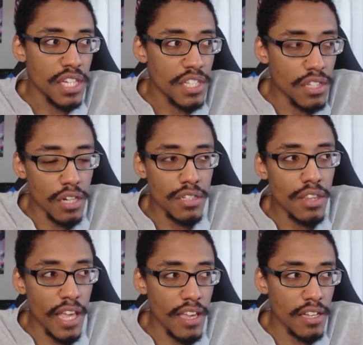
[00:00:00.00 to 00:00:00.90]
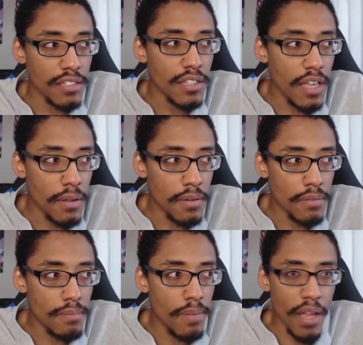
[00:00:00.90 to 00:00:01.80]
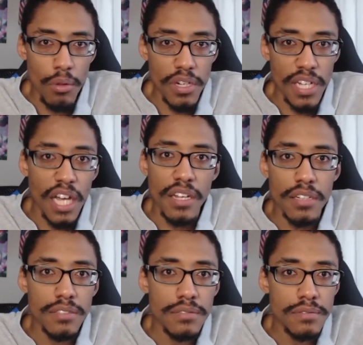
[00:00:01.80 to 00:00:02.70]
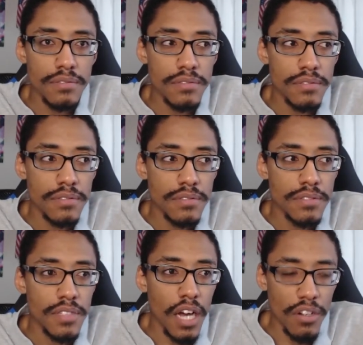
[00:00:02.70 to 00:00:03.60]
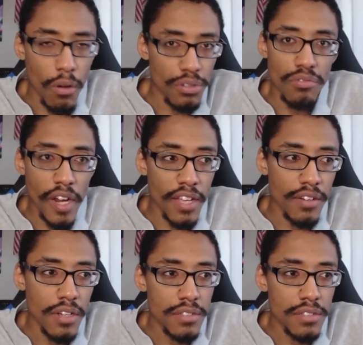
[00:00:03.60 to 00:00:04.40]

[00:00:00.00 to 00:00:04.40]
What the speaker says: young Leia and Bail Organa on Alderaan,